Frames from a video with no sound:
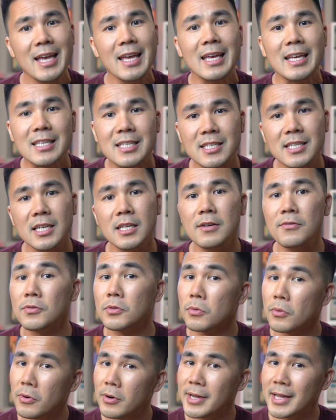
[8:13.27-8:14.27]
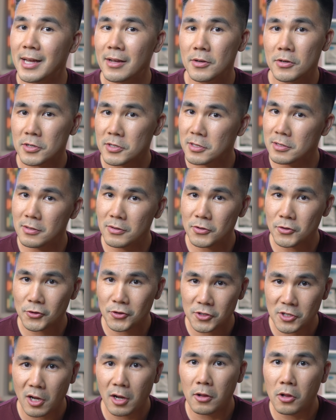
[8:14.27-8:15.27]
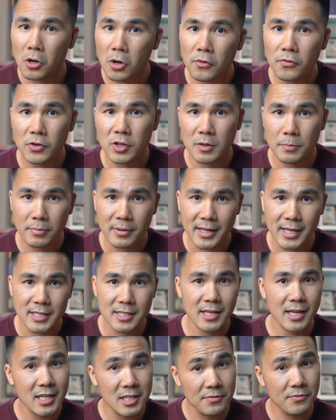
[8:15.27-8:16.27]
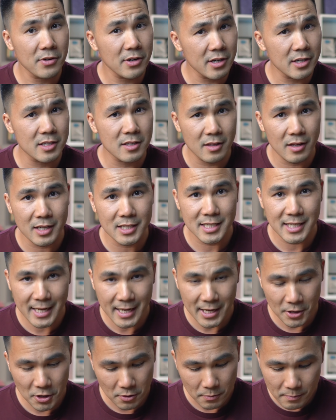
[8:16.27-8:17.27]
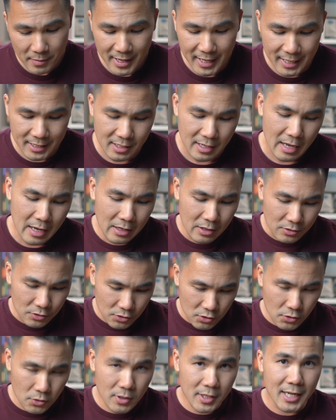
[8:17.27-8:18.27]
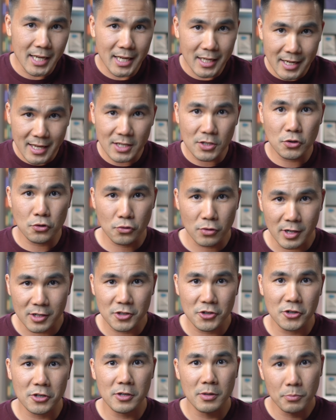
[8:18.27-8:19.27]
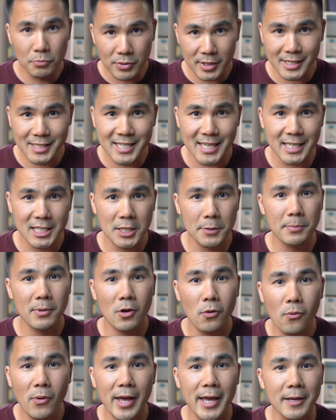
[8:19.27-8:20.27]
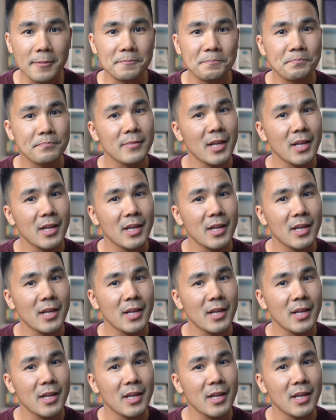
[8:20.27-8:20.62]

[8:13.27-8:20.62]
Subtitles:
Instead of throwing out your solutions all over the place as various thoughts hit your mind, do it in a structured, predictable way.